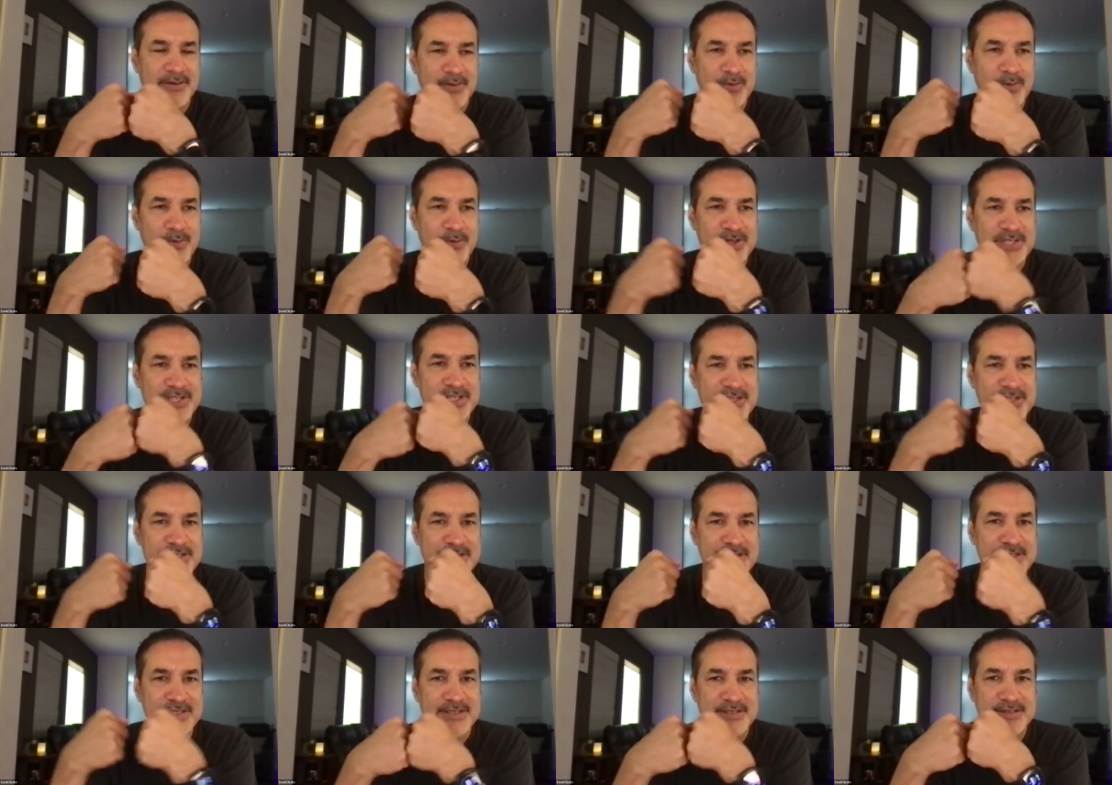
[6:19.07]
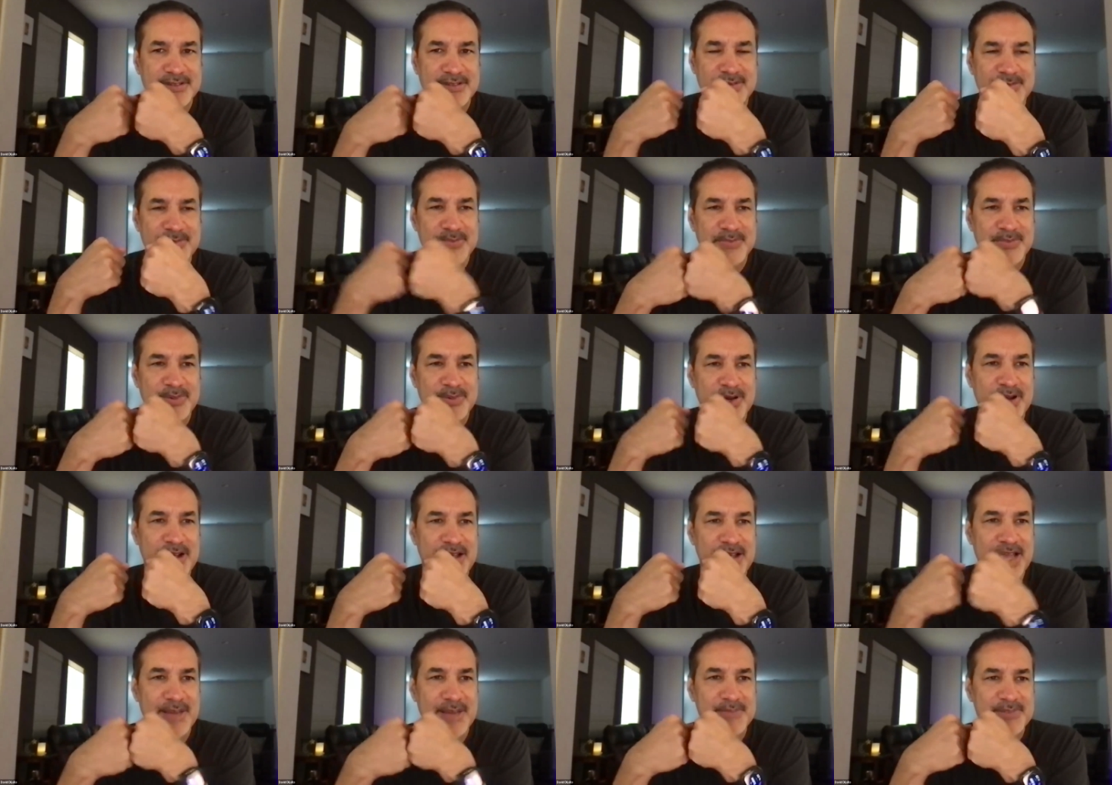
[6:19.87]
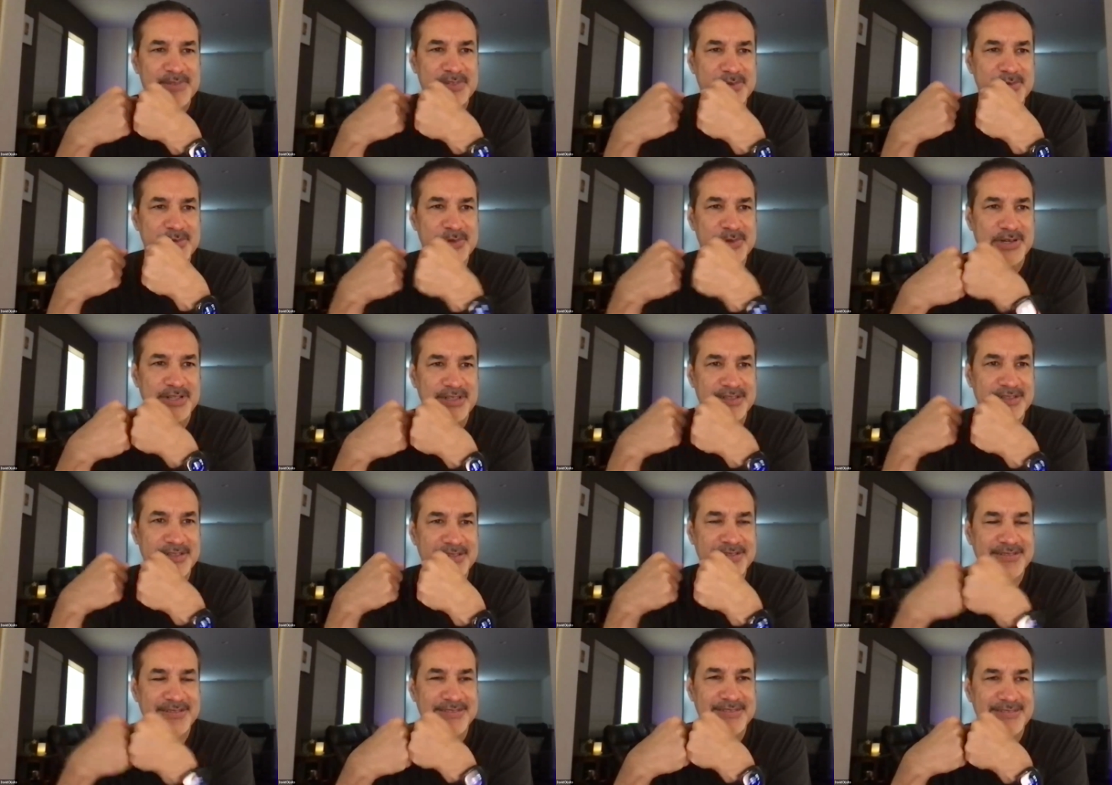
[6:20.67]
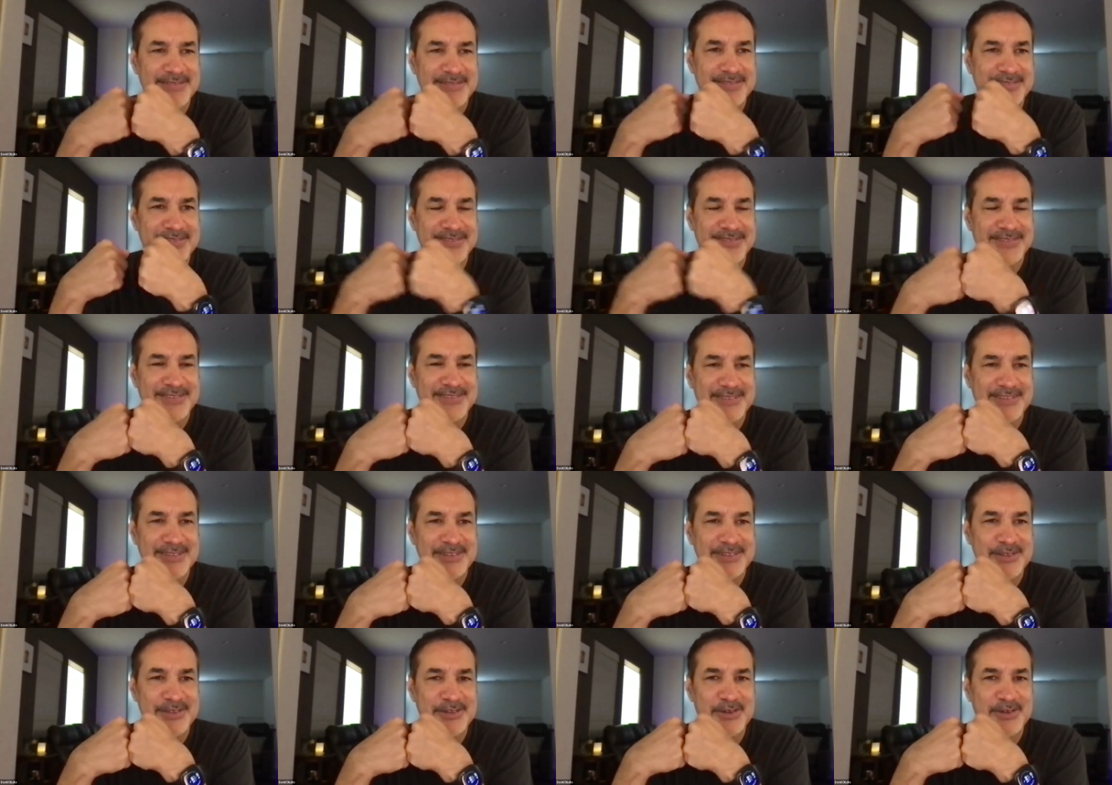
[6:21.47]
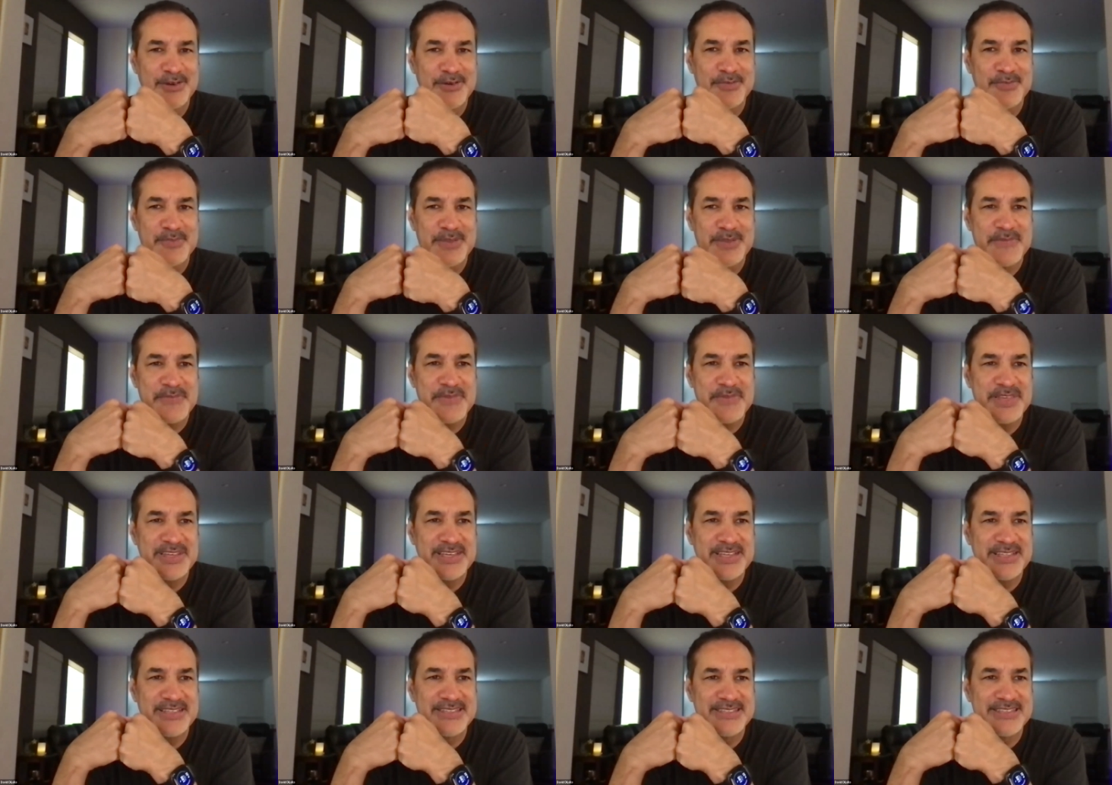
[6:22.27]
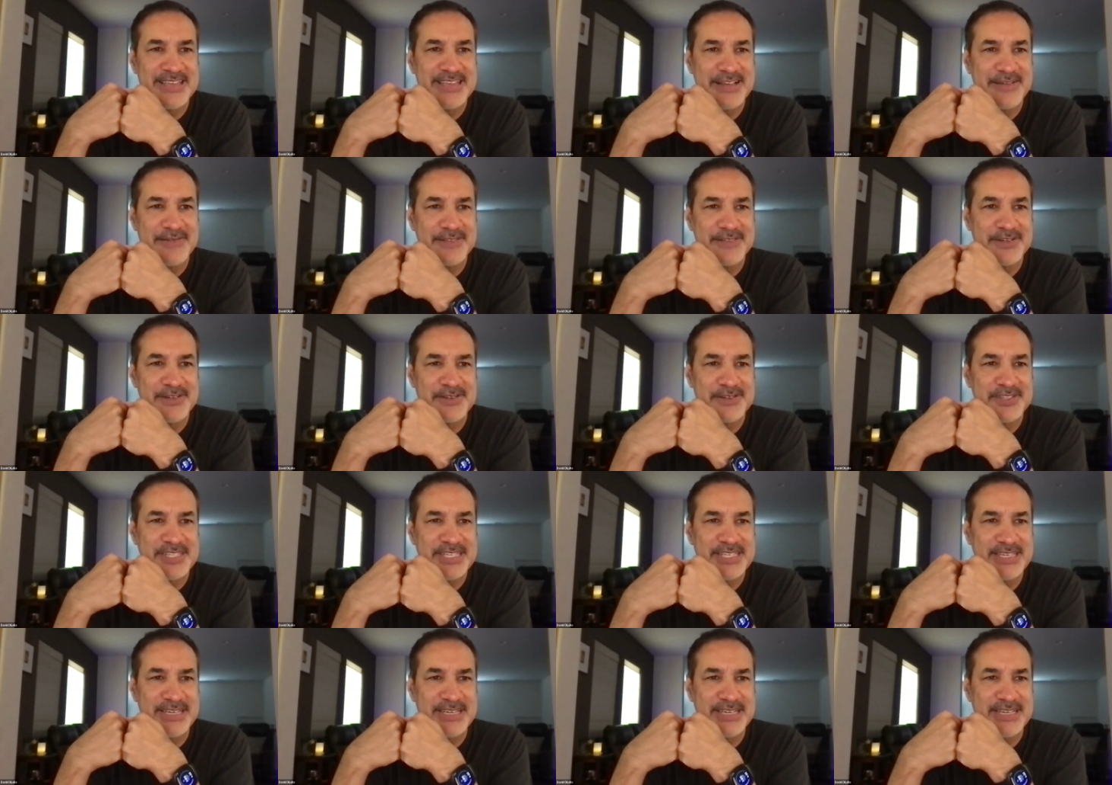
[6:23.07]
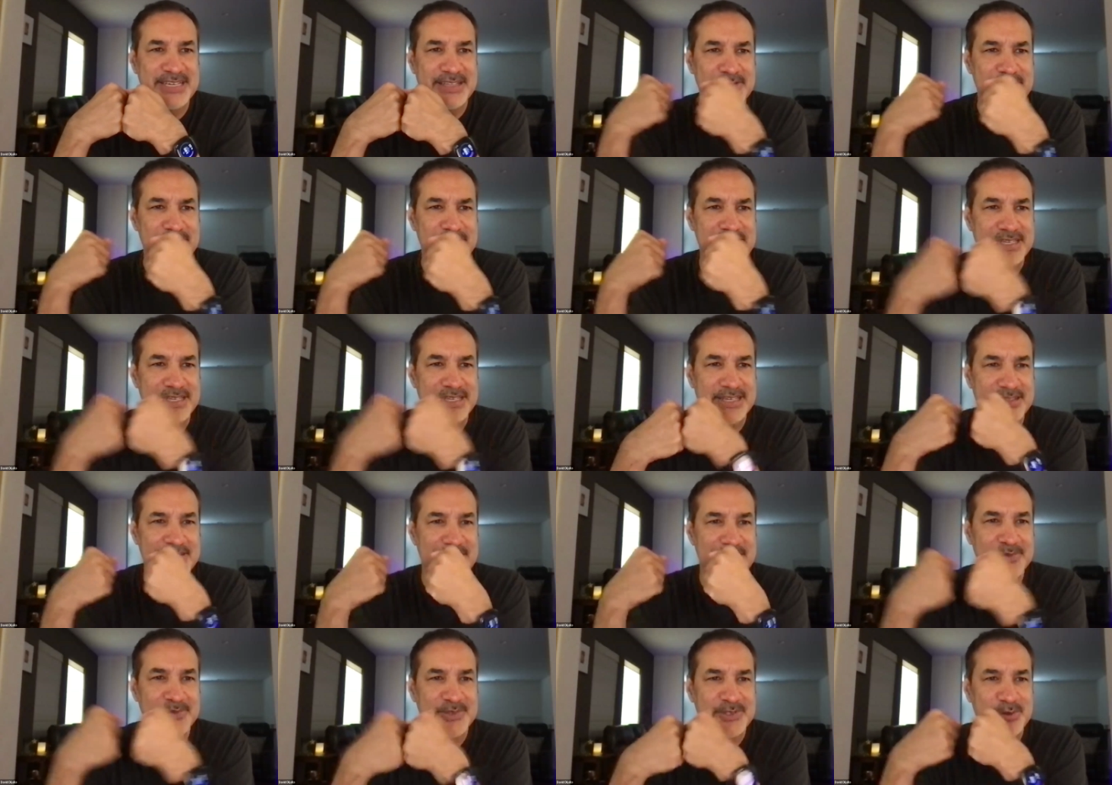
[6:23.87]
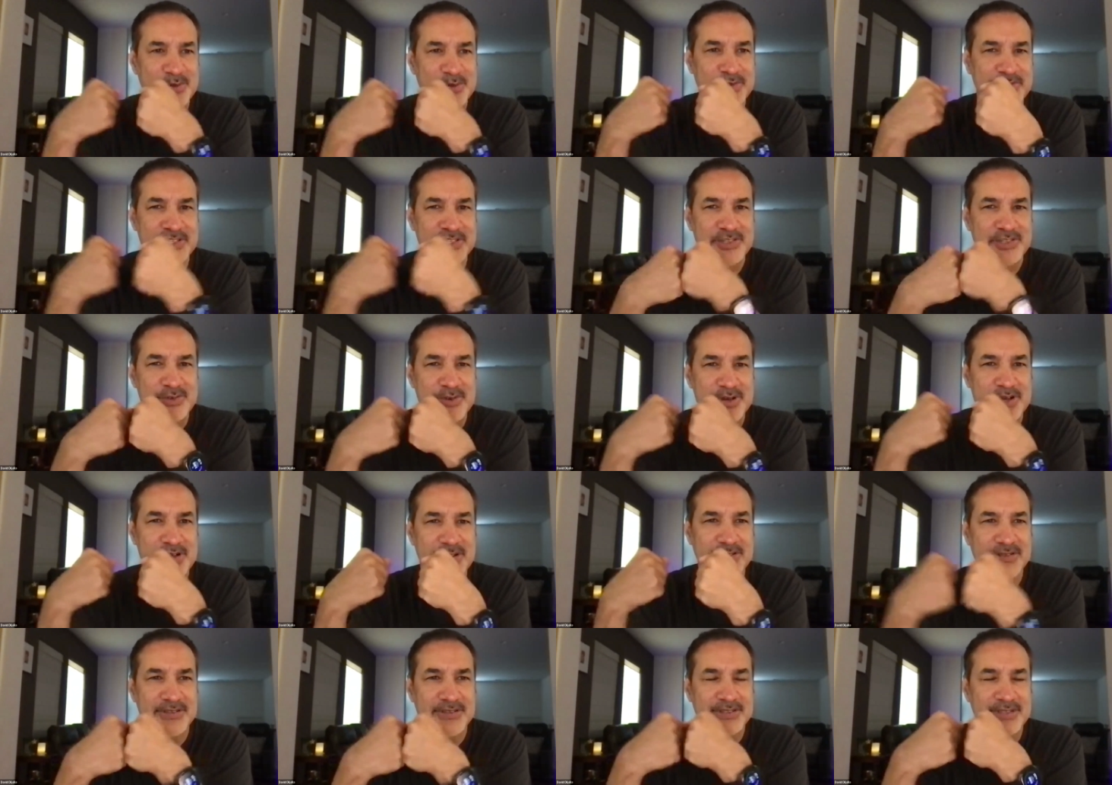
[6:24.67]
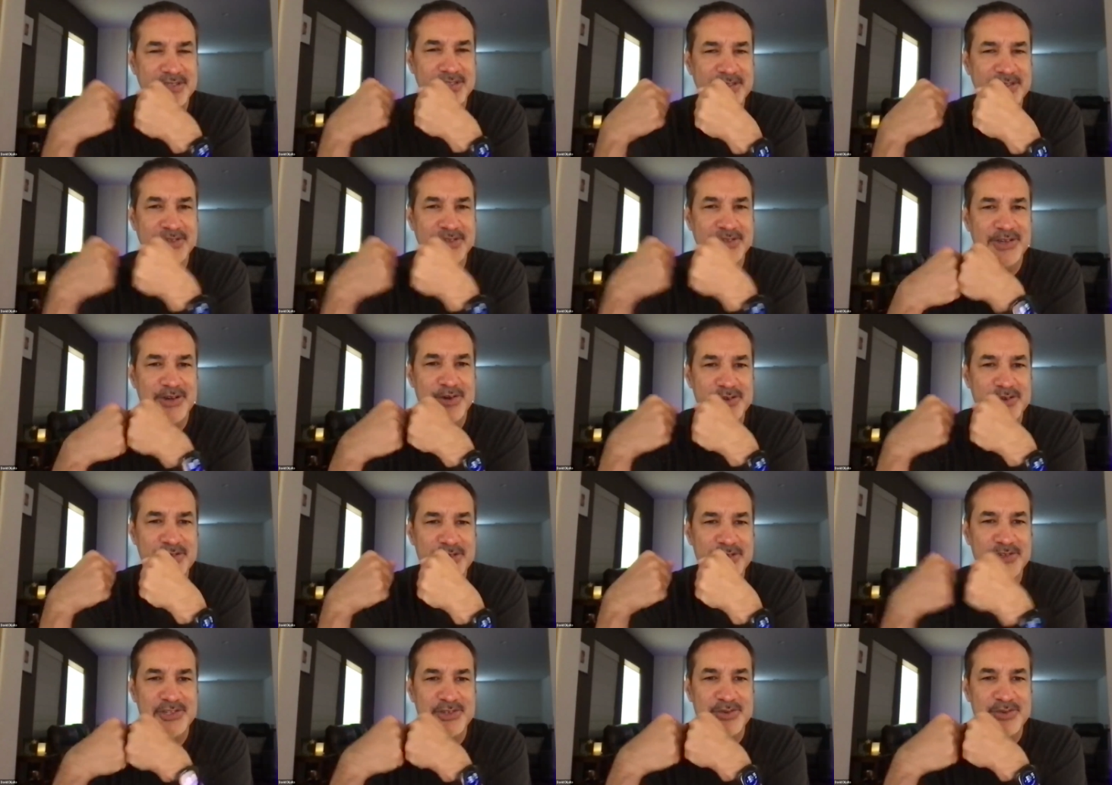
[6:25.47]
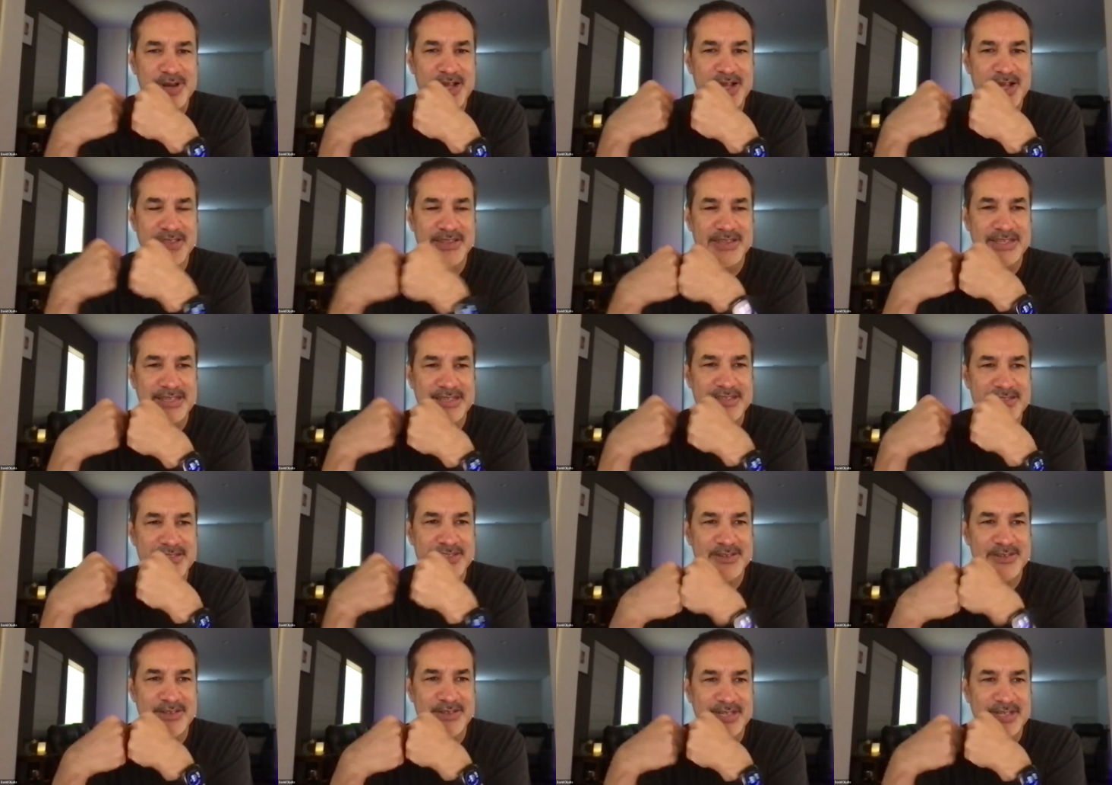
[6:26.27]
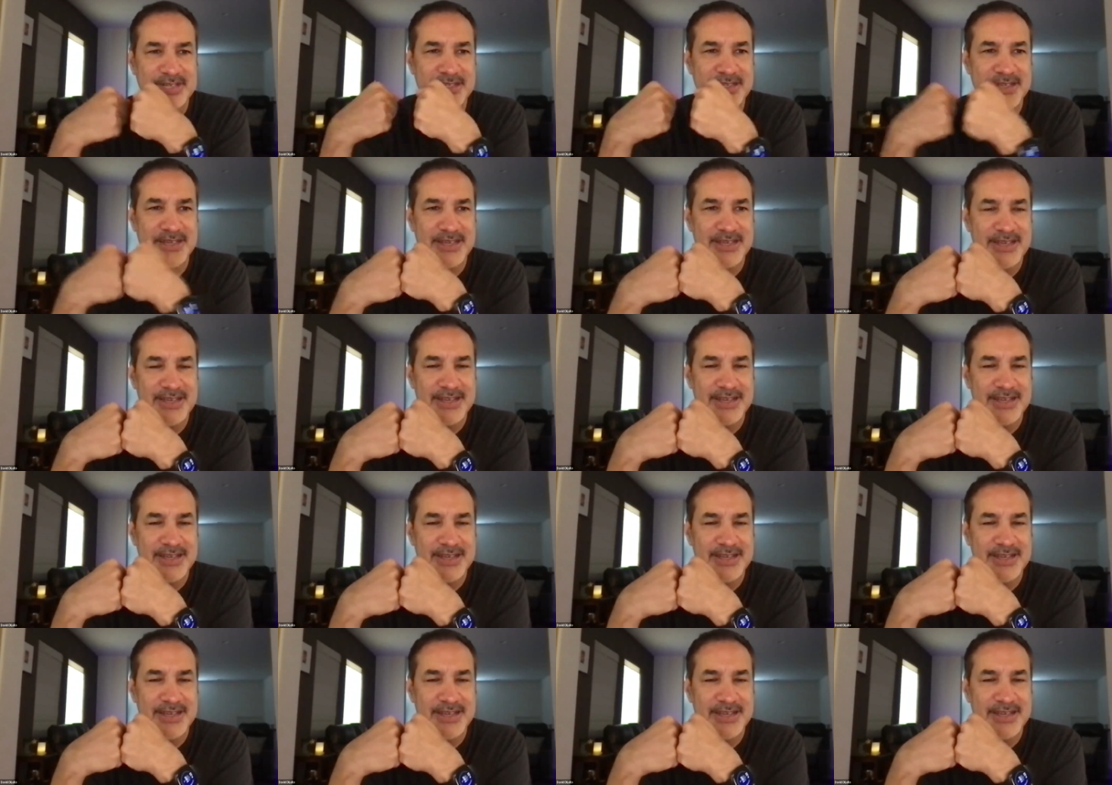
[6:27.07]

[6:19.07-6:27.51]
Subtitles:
which is perhaps what your mammalian selves are seeking. They're seeking some sort of a struggle. You go to neutrality so you can,